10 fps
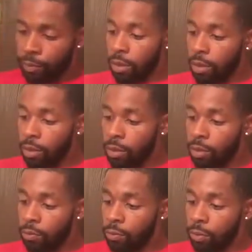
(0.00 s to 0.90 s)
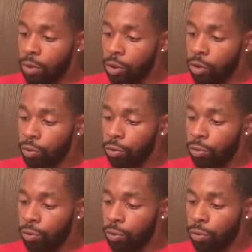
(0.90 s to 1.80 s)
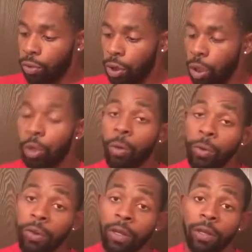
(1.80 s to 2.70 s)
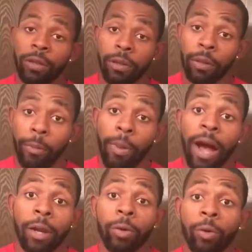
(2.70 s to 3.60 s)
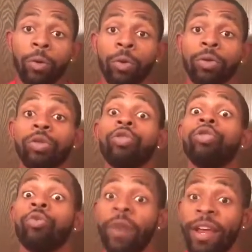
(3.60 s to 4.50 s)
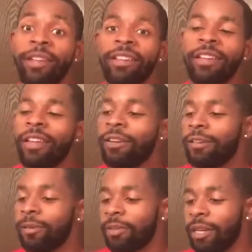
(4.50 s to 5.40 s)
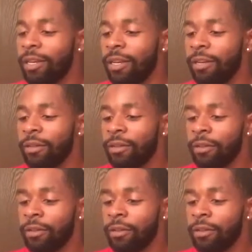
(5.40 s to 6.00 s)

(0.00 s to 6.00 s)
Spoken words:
And you want to hold the bottle directly down, upside down.